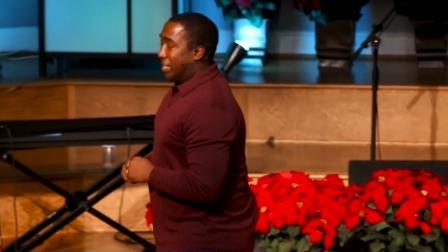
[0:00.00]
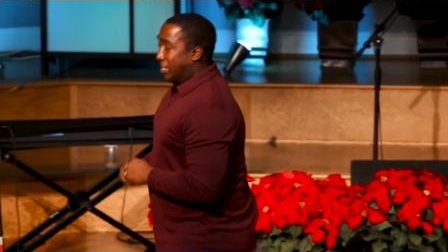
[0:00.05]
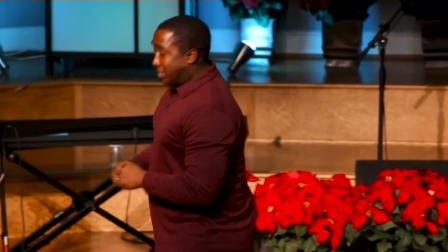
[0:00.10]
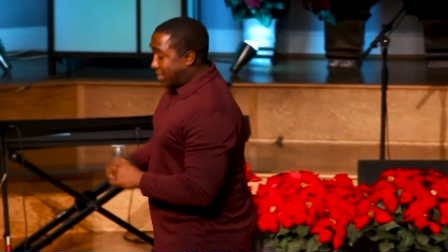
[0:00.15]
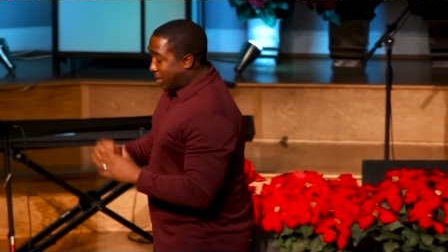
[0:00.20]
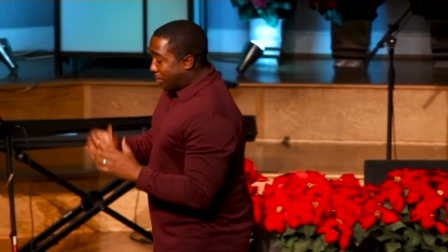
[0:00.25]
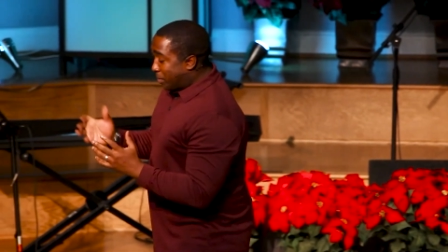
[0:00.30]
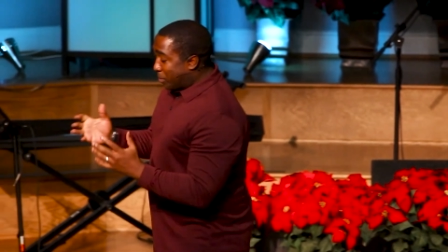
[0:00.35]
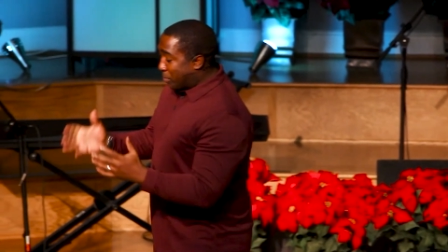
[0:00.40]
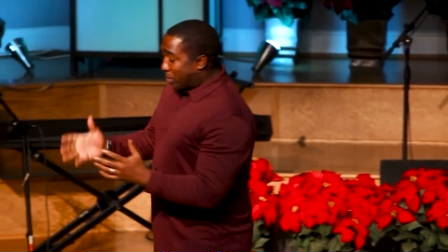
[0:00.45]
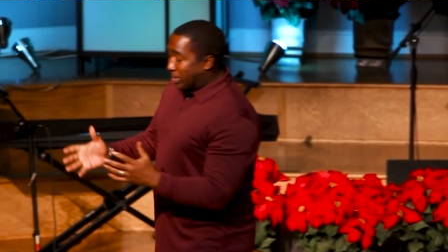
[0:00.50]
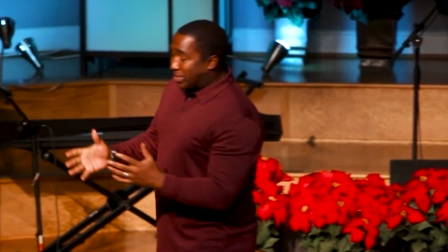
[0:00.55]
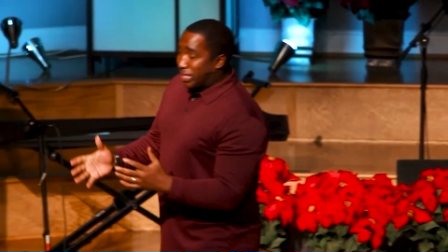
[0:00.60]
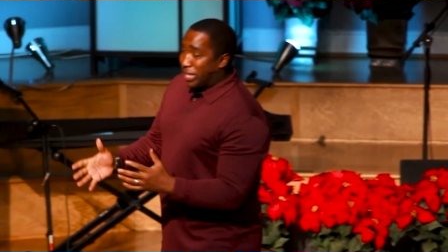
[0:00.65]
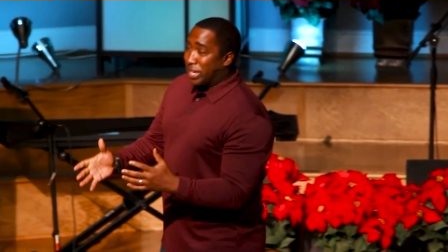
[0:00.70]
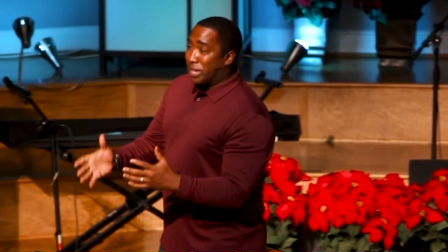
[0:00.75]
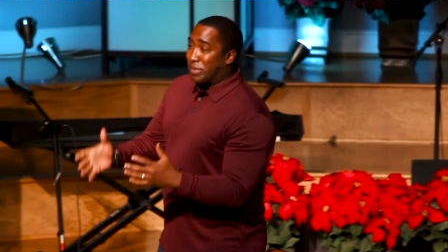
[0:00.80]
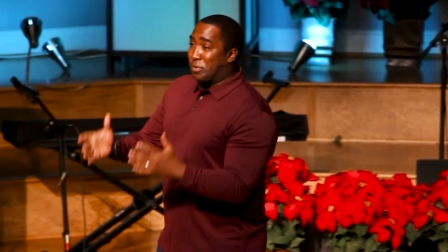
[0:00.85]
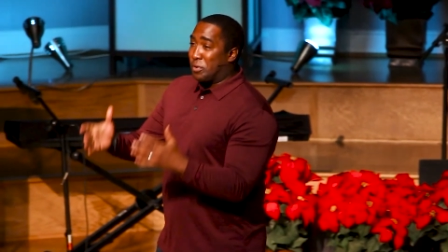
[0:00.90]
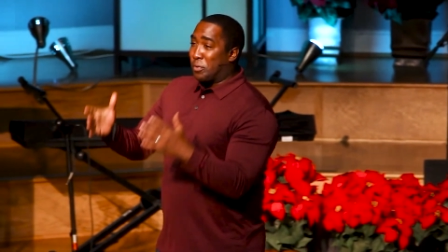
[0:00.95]
See, it'd be one
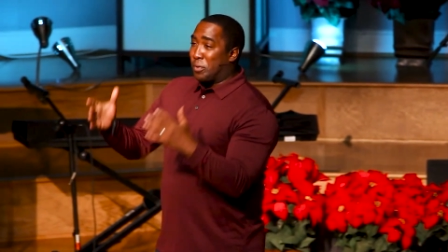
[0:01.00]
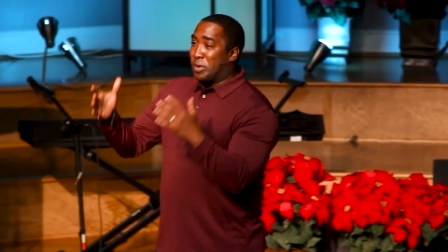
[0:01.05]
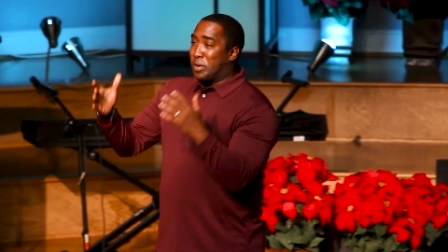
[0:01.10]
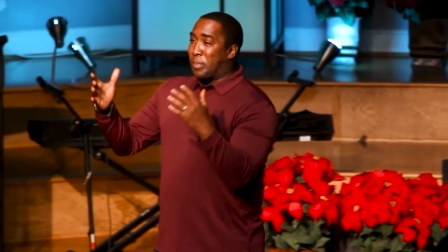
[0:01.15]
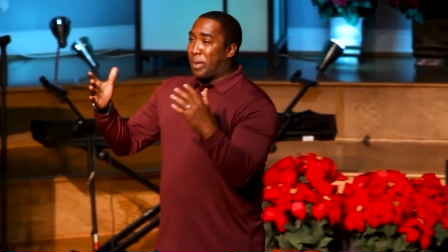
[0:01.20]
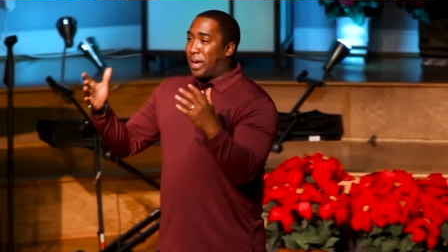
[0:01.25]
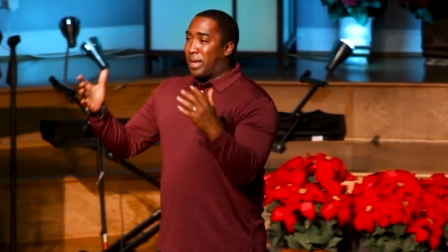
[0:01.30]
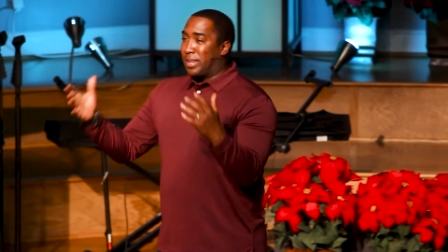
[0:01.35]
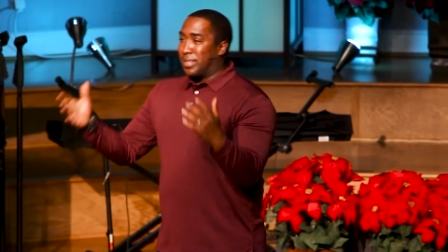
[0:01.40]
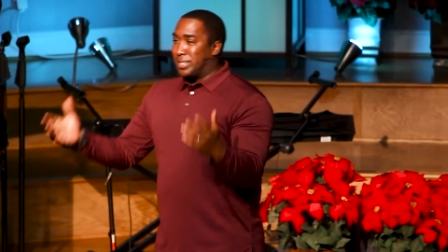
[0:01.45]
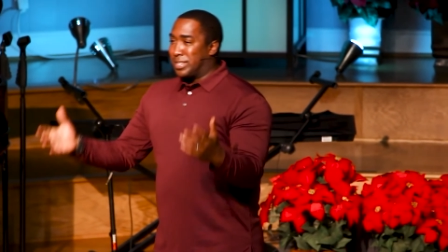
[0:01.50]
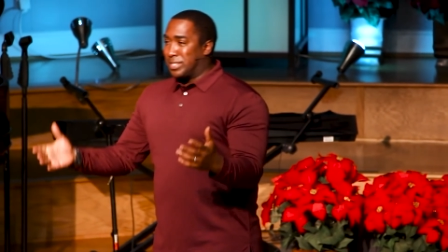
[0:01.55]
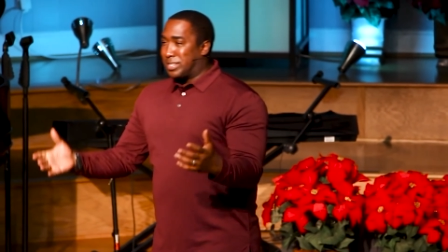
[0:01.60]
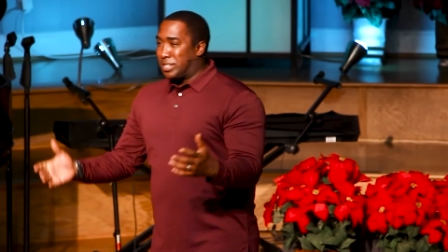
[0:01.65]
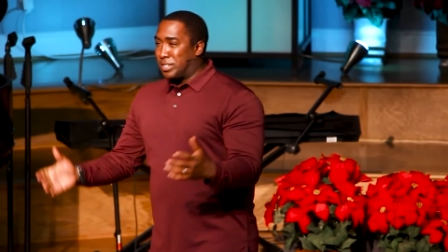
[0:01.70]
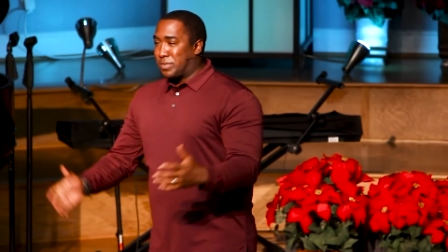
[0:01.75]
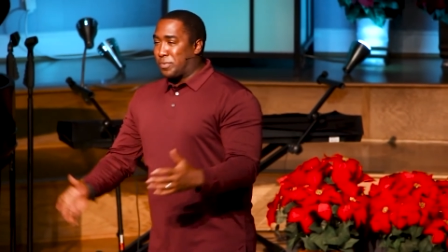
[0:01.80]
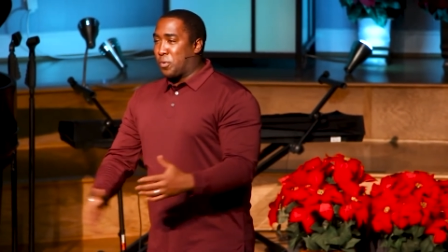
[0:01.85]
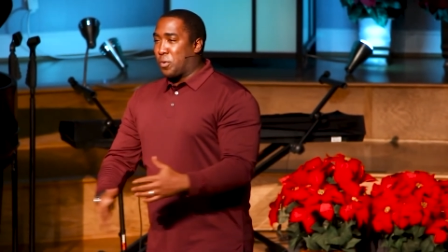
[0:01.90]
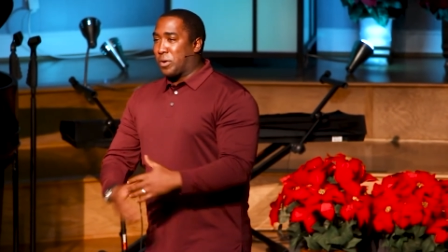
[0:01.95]
thing if you read about this,
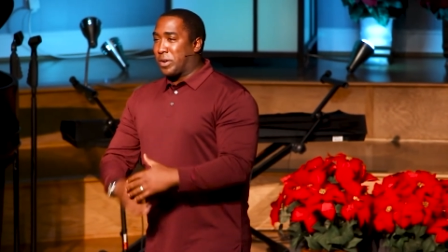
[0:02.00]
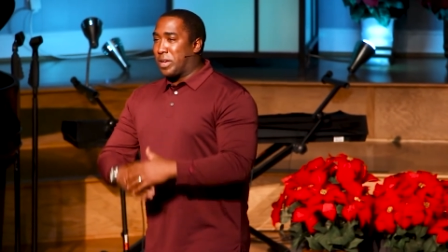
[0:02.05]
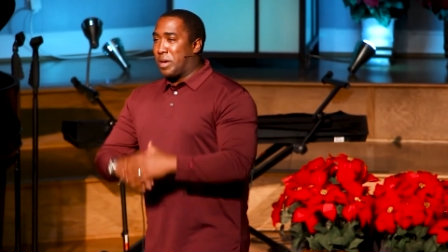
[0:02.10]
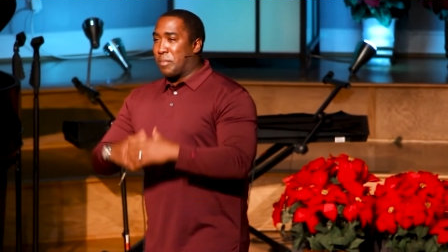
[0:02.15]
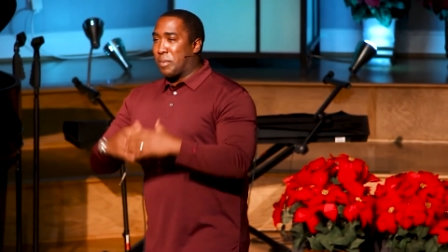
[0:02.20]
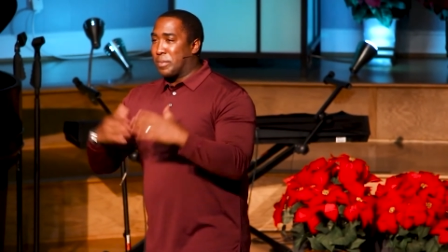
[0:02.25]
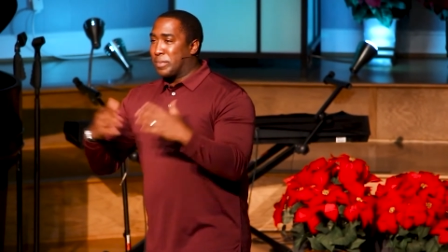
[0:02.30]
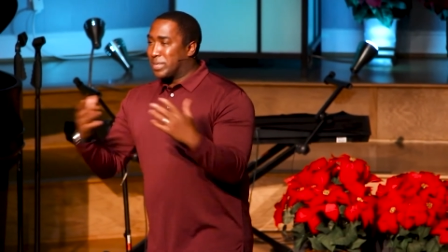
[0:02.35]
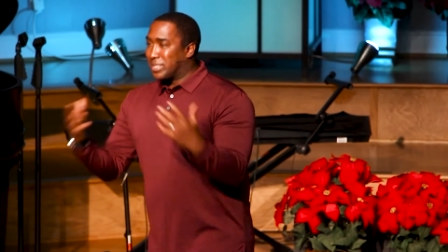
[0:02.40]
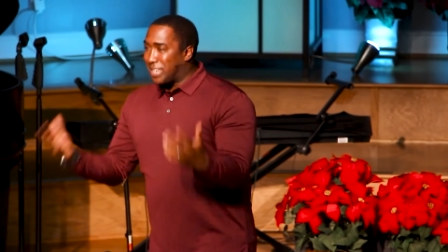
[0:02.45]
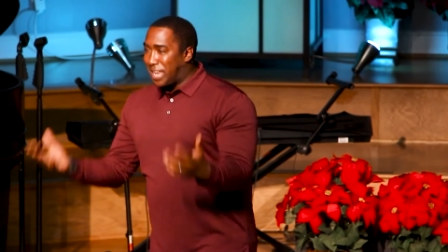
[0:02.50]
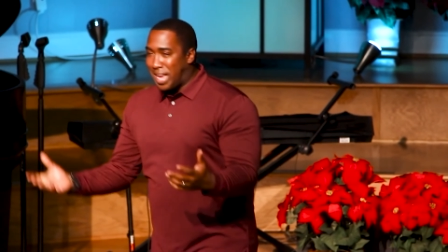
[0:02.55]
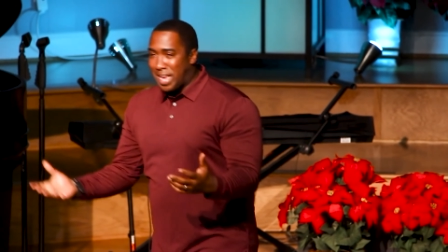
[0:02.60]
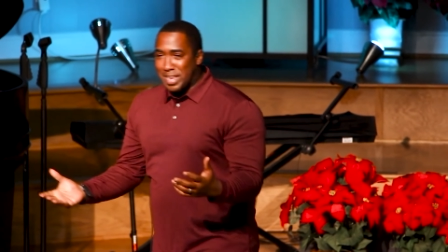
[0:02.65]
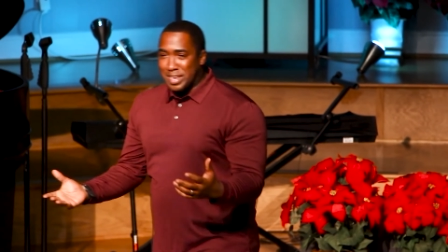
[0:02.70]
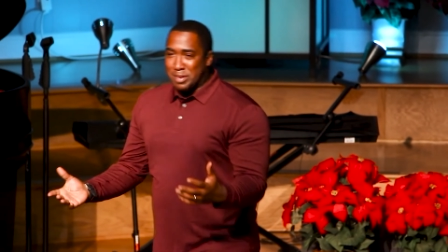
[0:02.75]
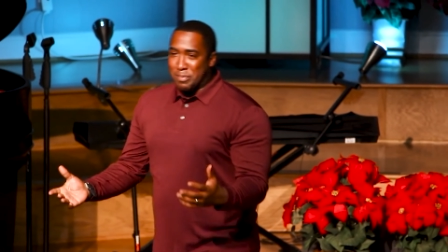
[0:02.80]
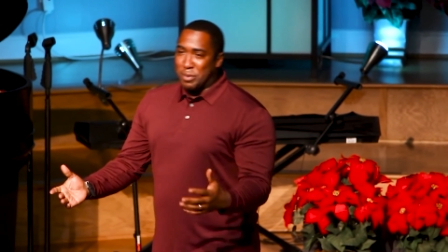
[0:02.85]
this forthcoming Messiah.